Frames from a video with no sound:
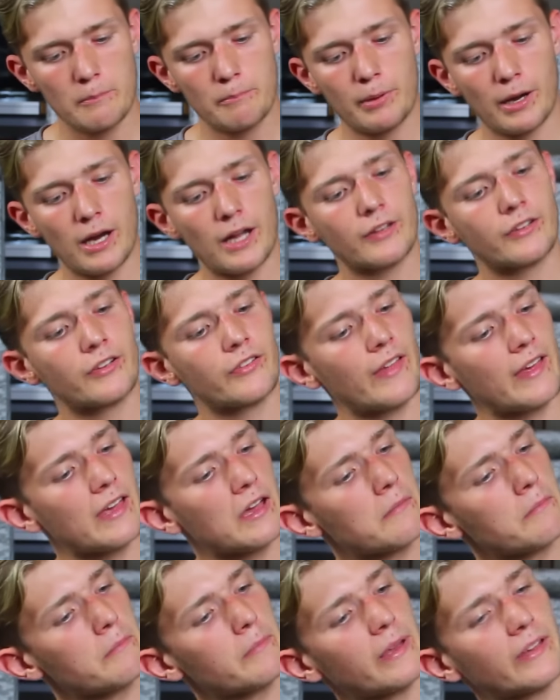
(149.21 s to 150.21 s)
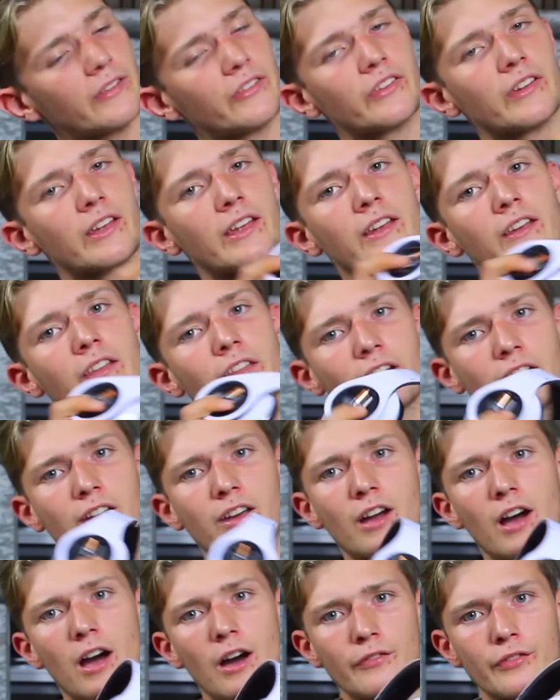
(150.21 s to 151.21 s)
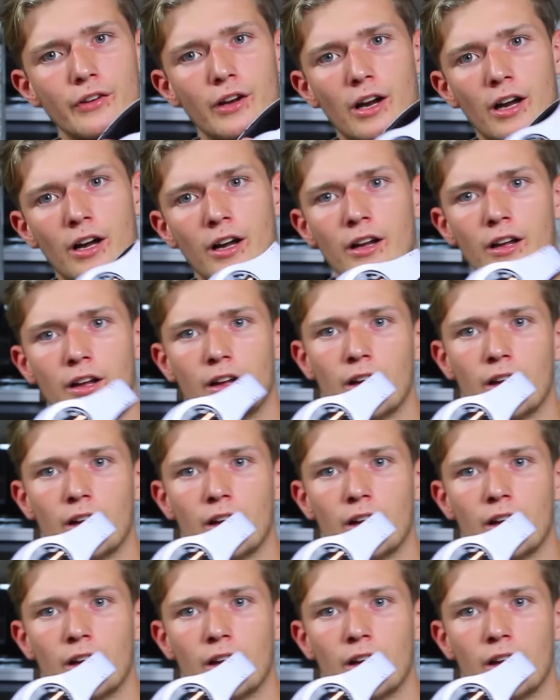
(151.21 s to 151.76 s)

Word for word: But they are missing the cover,